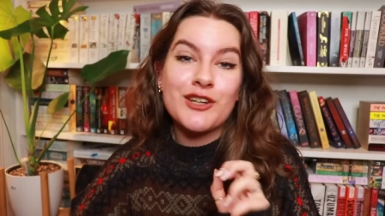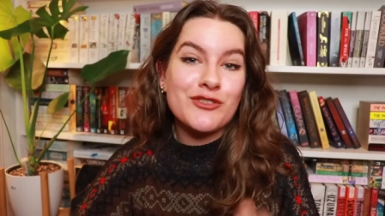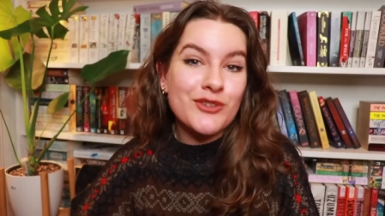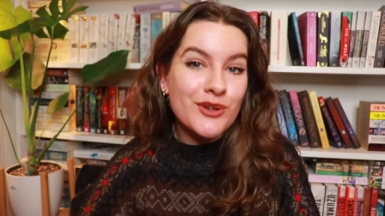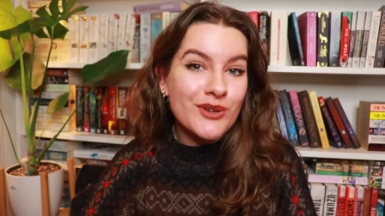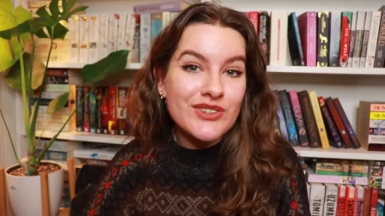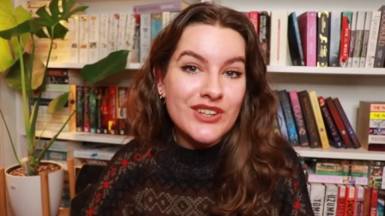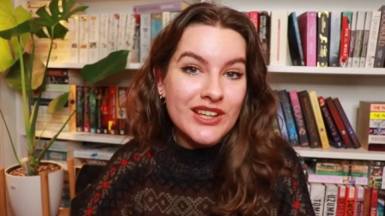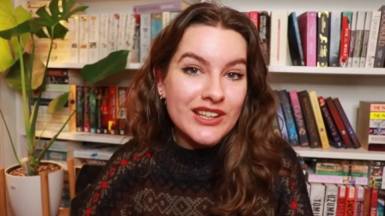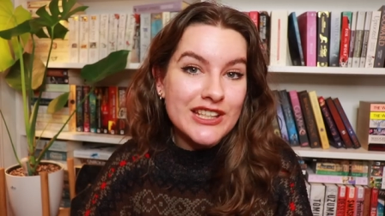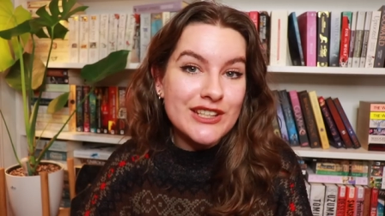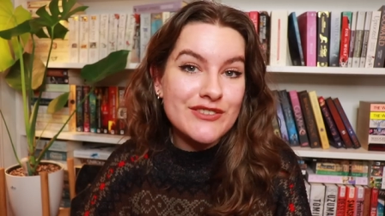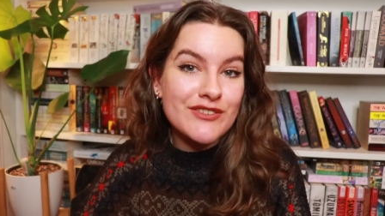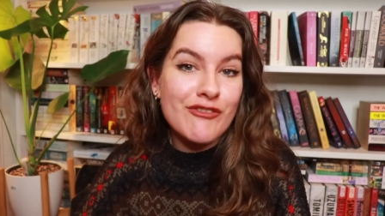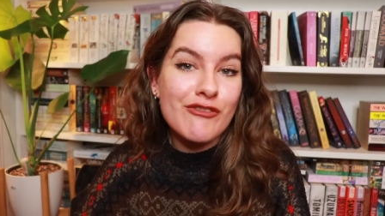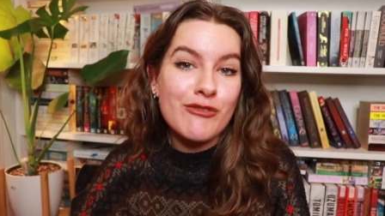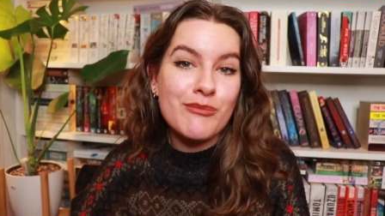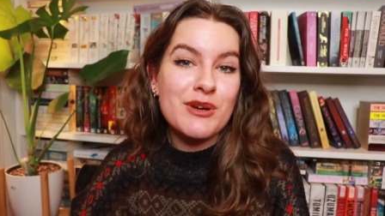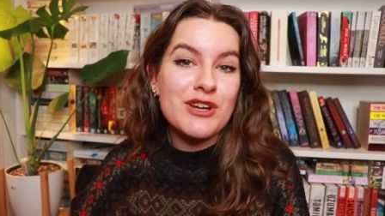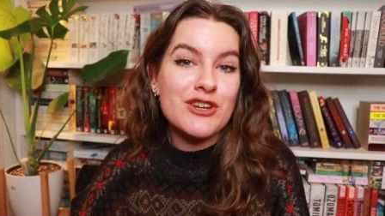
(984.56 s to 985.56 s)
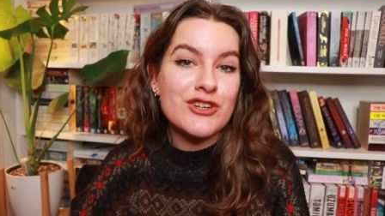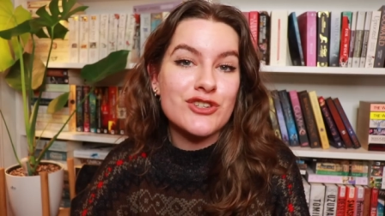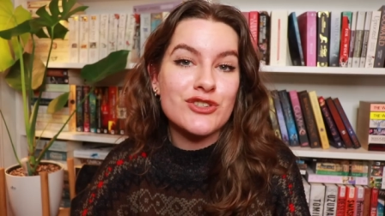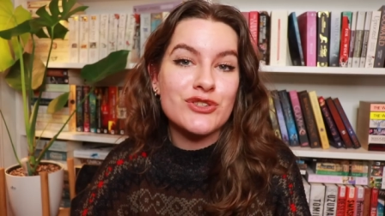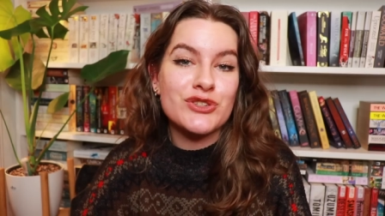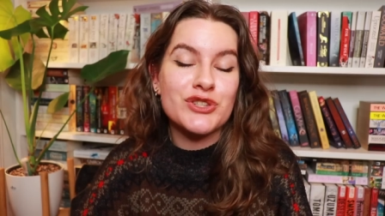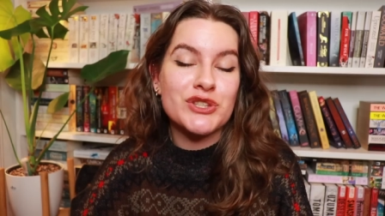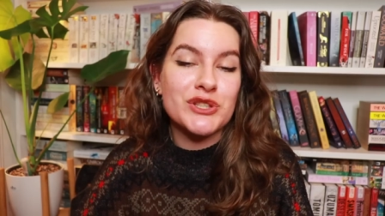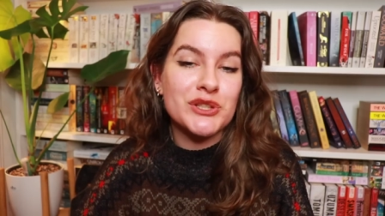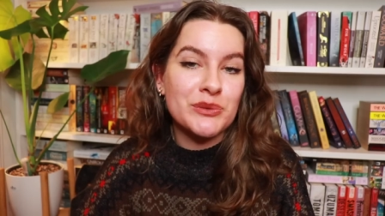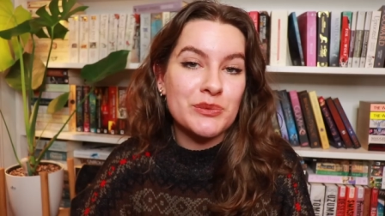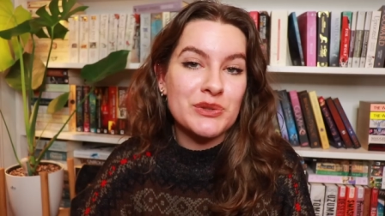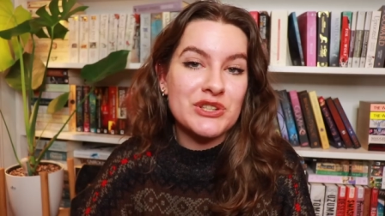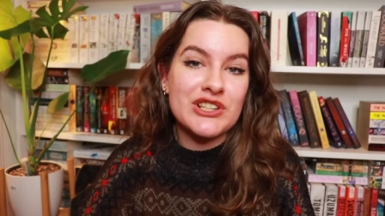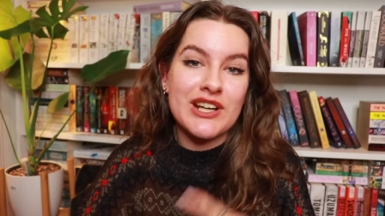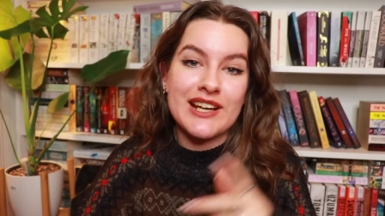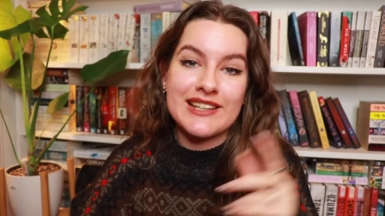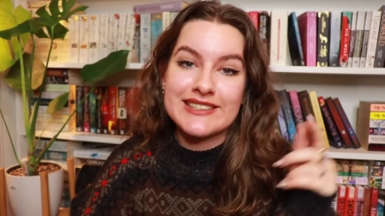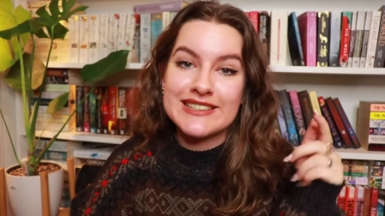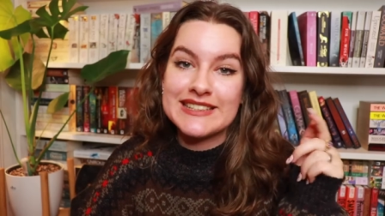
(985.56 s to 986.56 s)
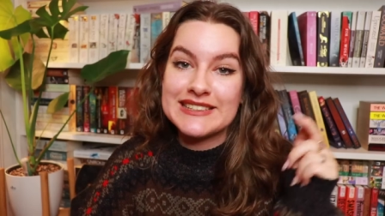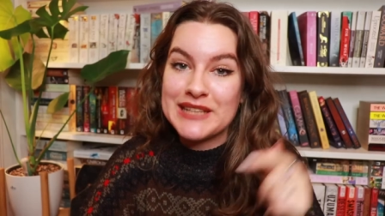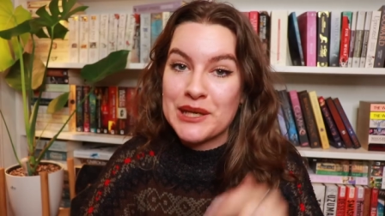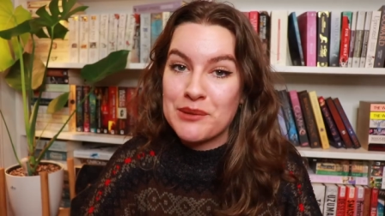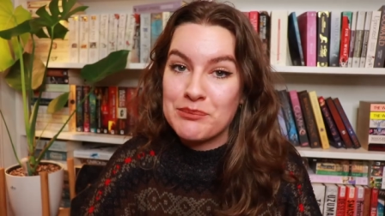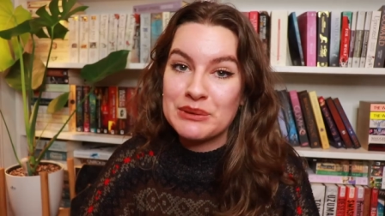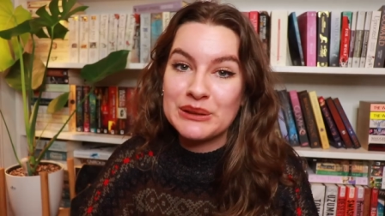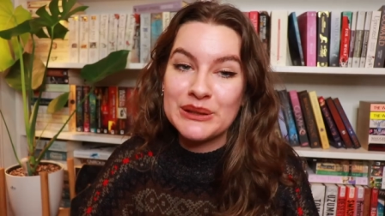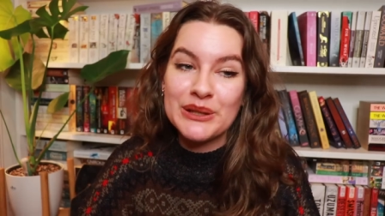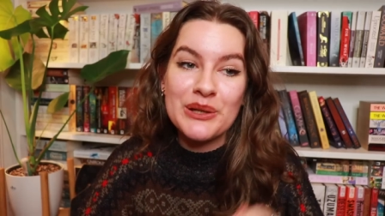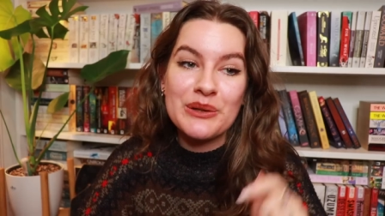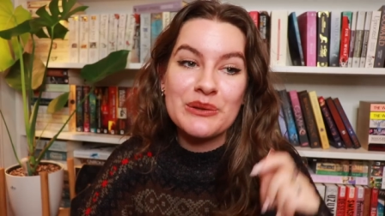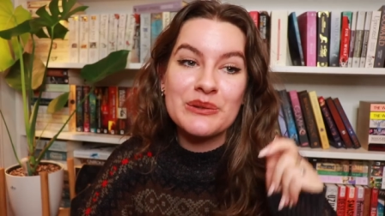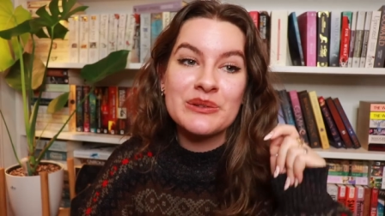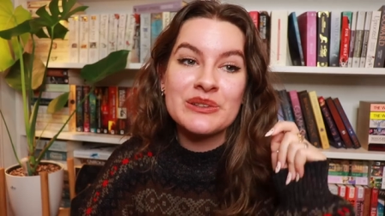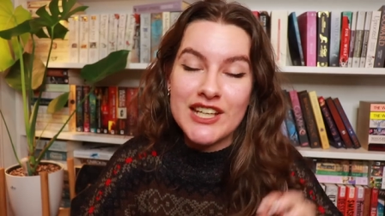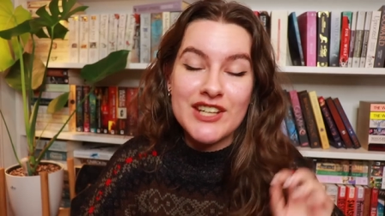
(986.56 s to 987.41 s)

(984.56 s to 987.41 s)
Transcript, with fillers: Of course I'll leave information to Witch Casket down below.